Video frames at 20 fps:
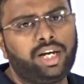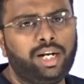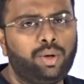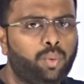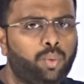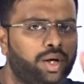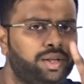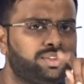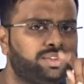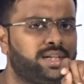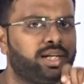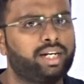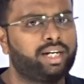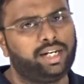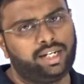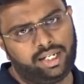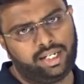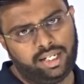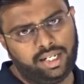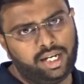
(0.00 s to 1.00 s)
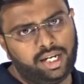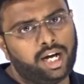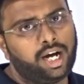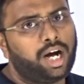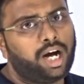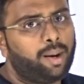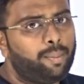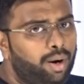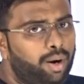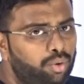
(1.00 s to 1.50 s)
in 1 second?
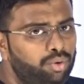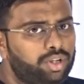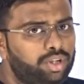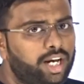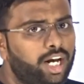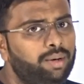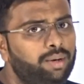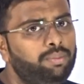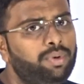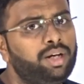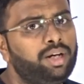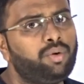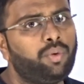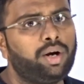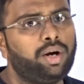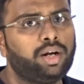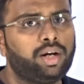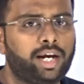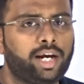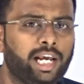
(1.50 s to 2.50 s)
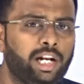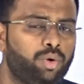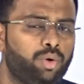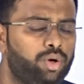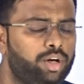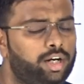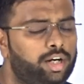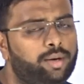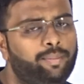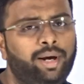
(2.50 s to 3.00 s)
Amount can be
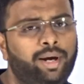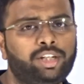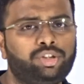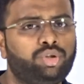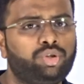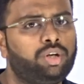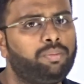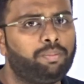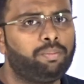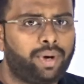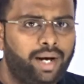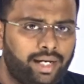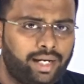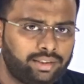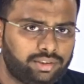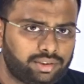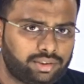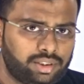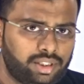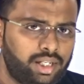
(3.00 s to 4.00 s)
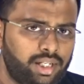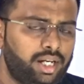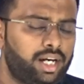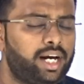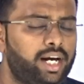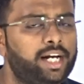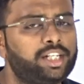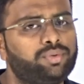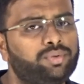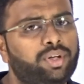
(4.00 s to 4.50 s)
calculated based on mass
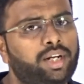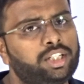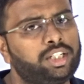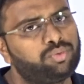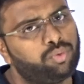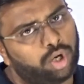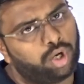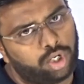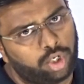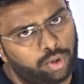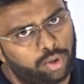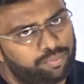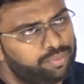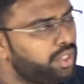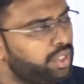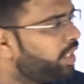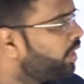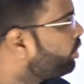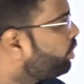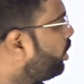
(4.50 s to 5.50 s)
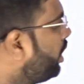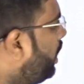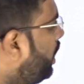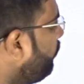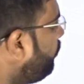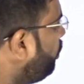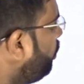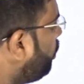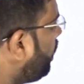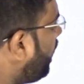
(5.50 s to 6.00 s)
as well as volume. So if you